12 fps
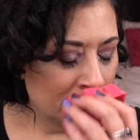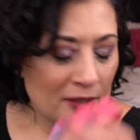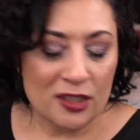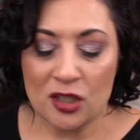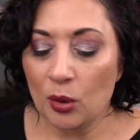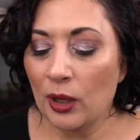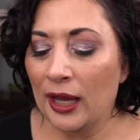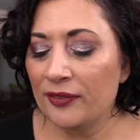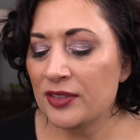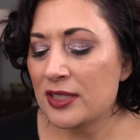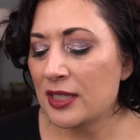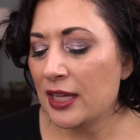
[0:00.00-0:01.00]
So we'll have
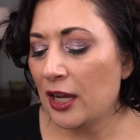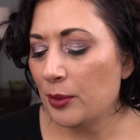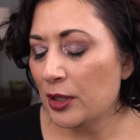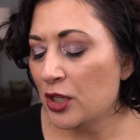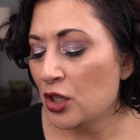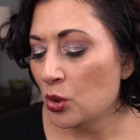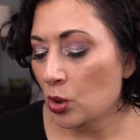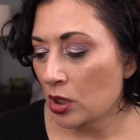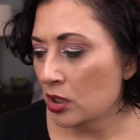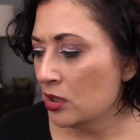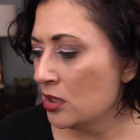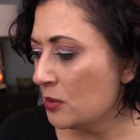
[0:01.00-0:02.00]
to see how it
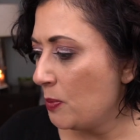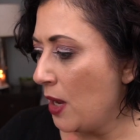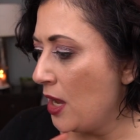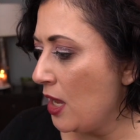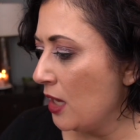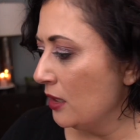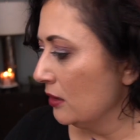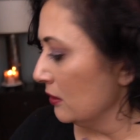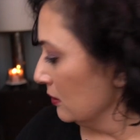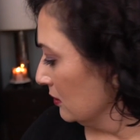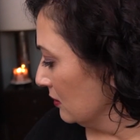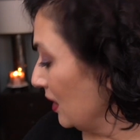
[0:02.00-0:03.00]
cures, but
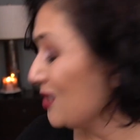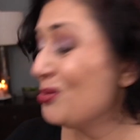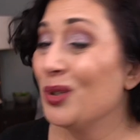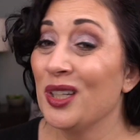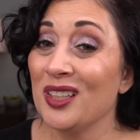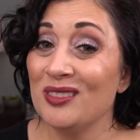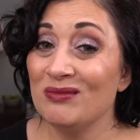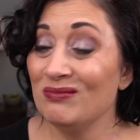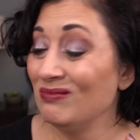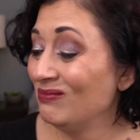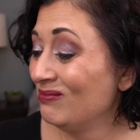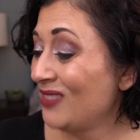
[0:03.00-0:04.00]
that's really good.
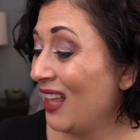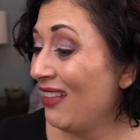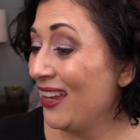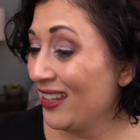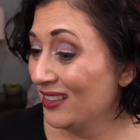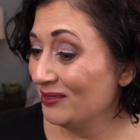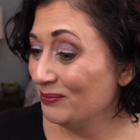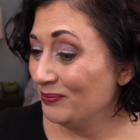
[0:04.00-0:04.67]
I like it.